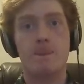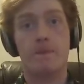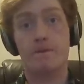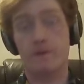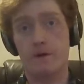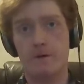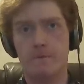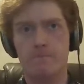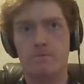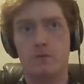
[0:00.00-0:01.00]

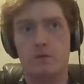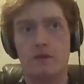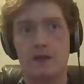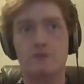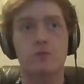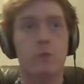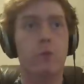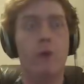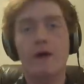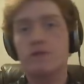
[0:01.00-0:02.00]
So that's
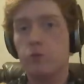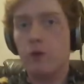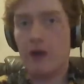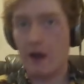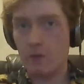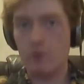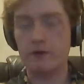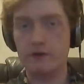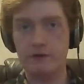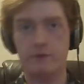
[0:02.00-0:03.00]
that's what I
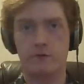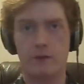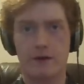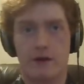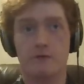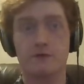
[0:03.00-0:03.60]
want to do for right now.